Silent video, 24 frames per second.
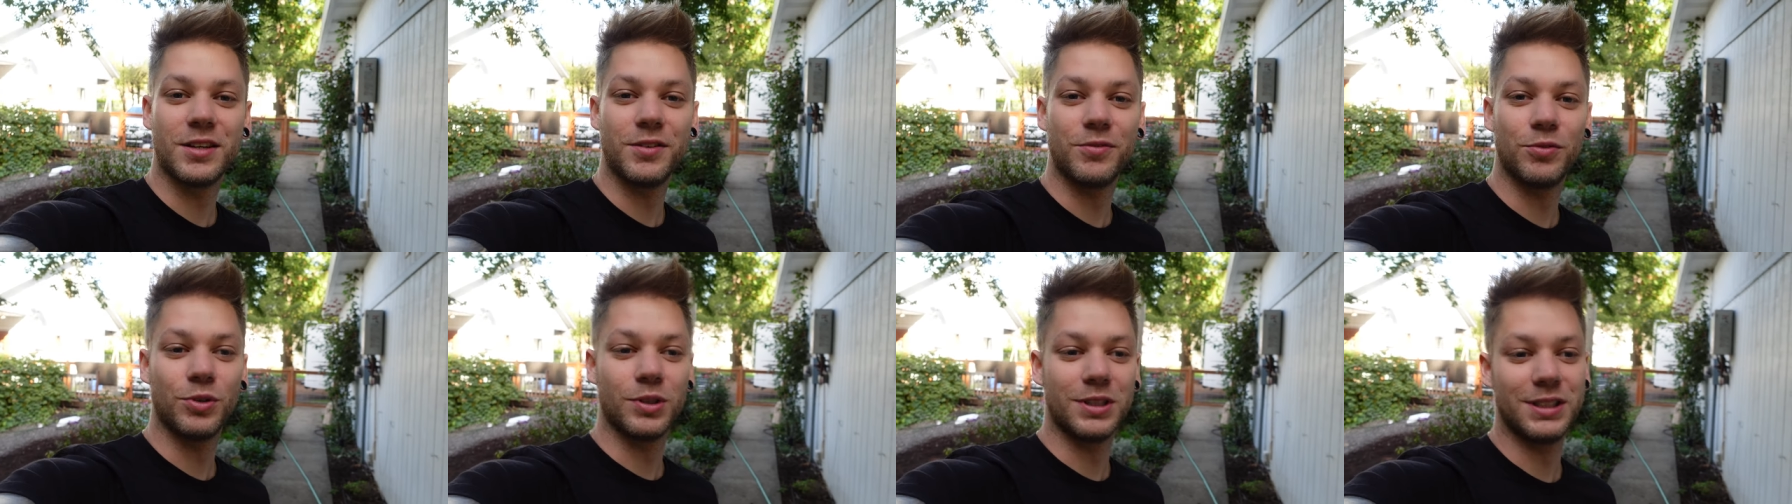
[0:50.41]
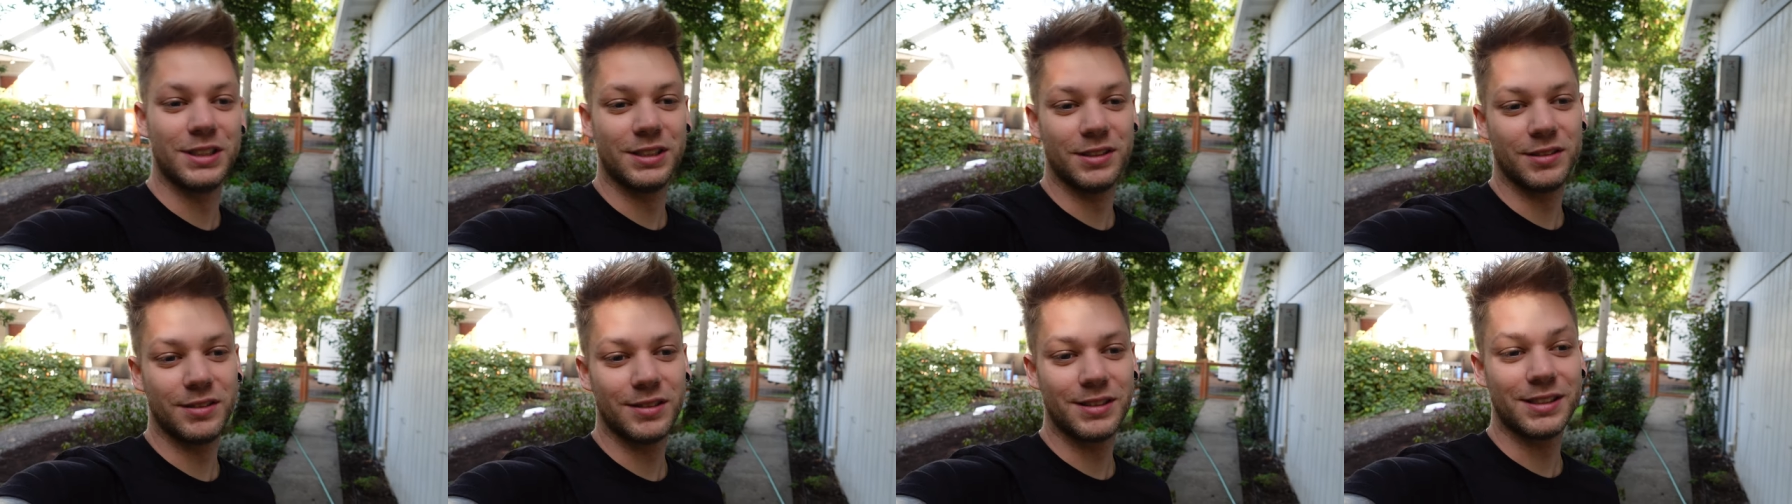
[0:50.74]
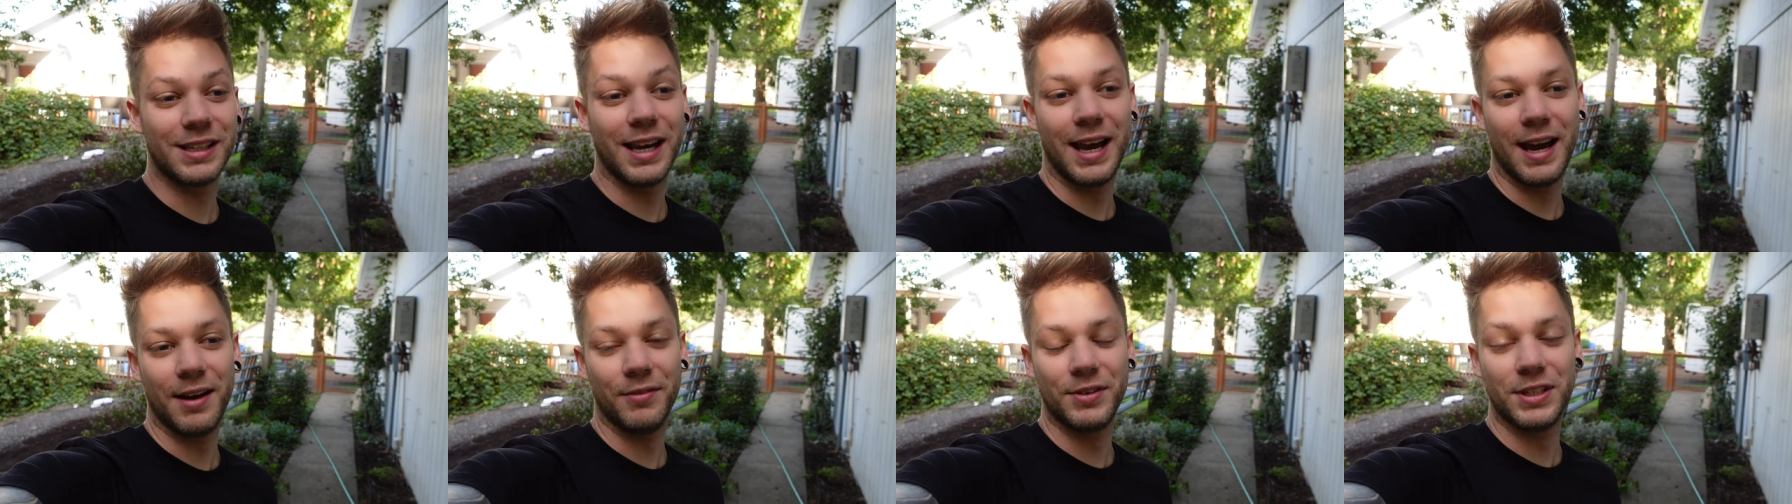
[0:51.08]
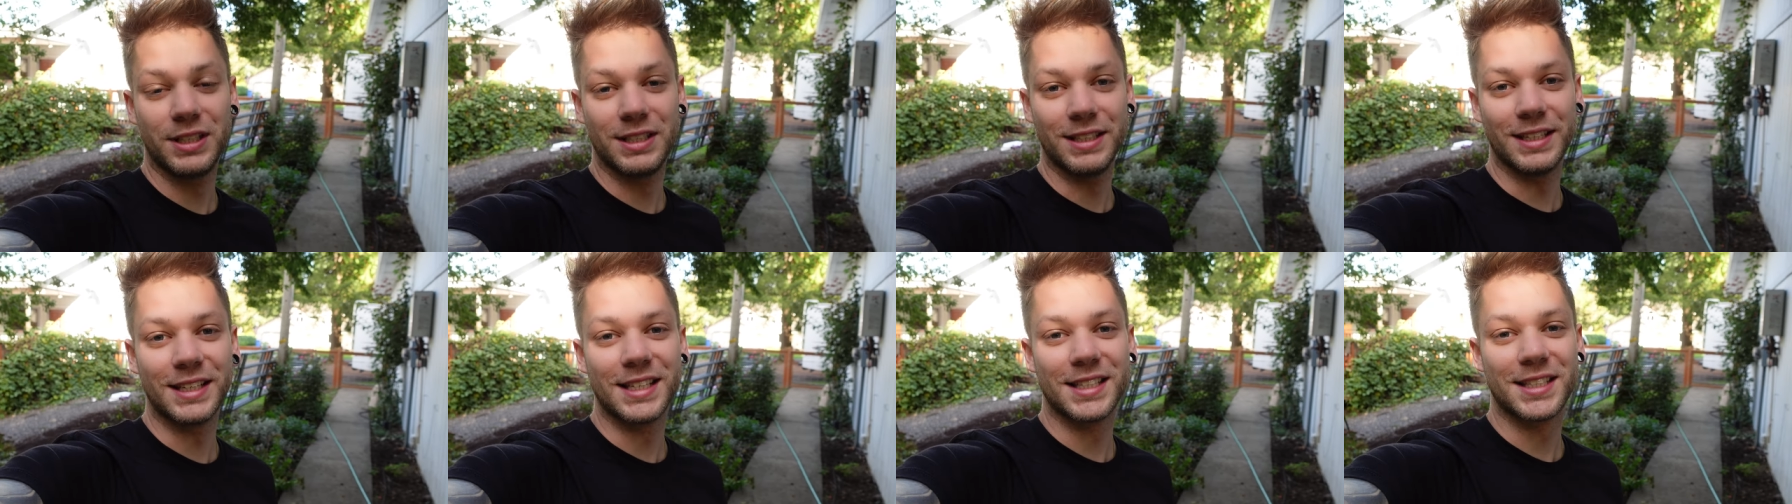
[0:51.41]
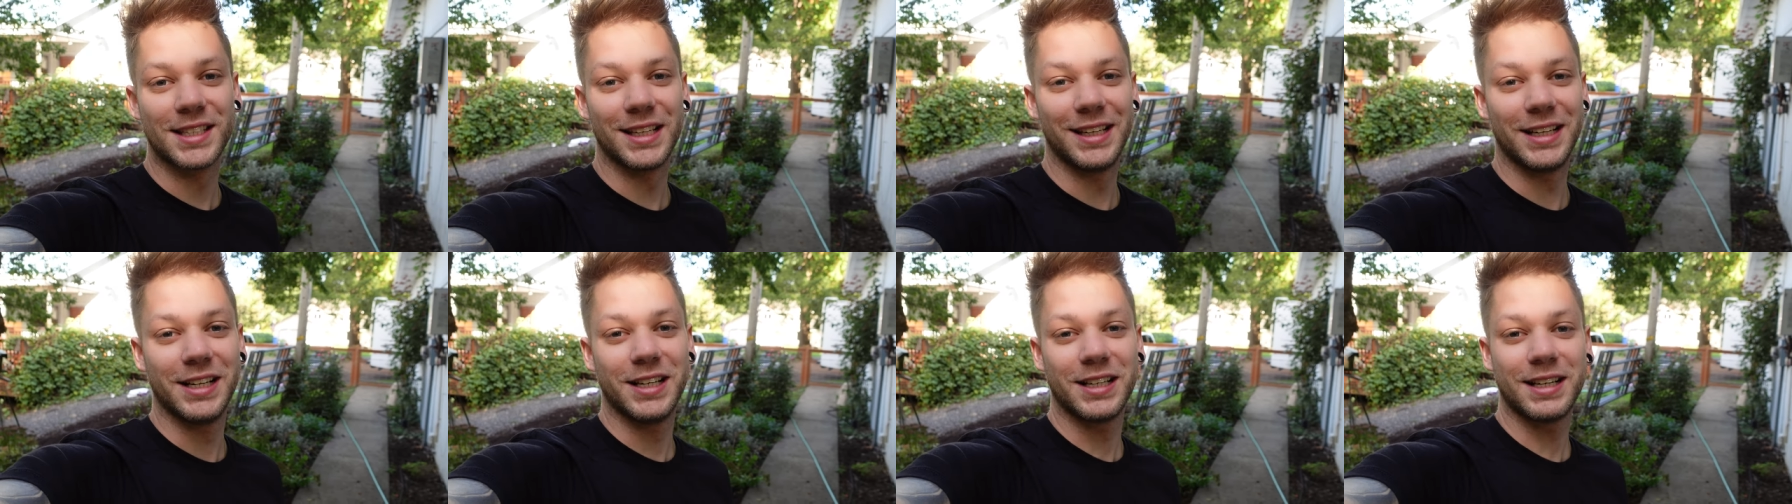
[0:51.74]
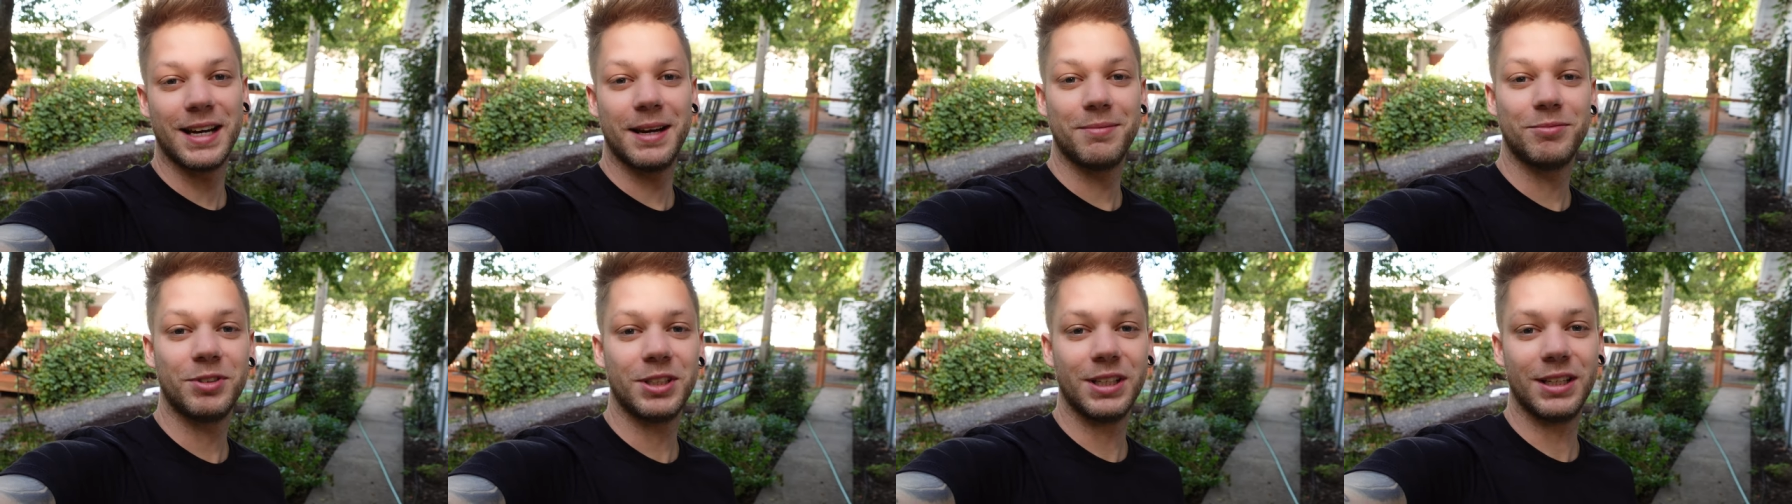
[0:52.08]
I've wanted to have a DSLR
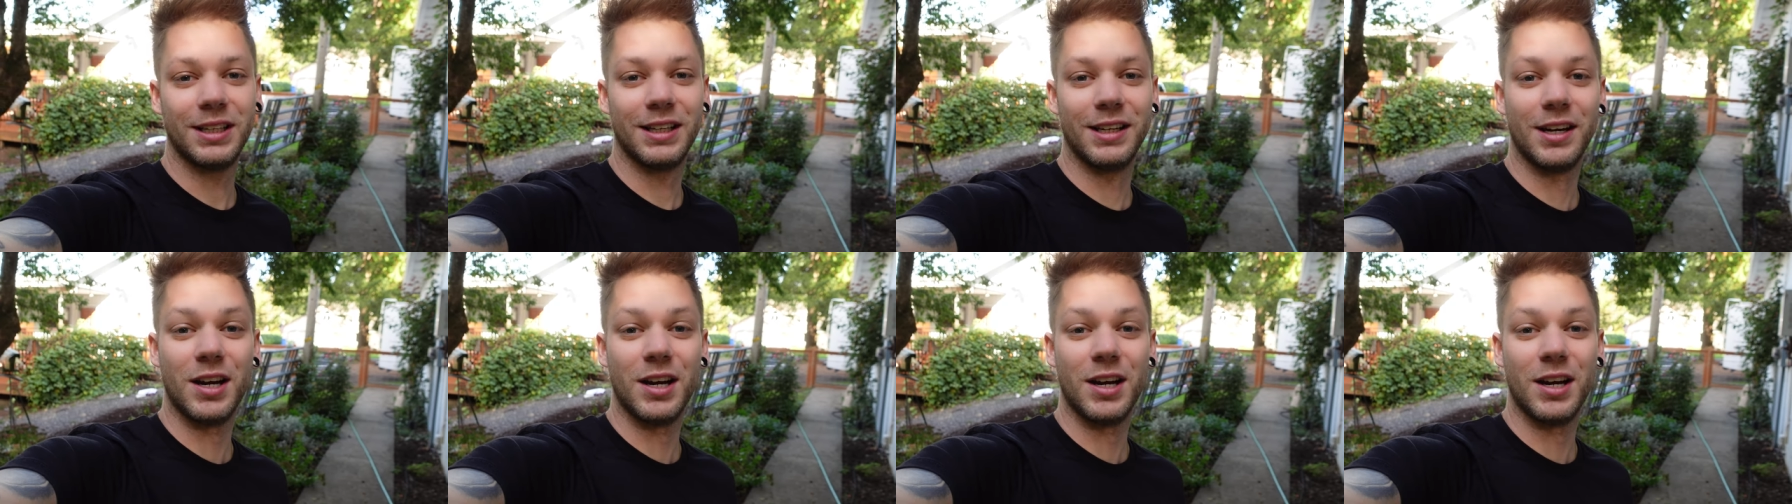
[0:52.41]
camera,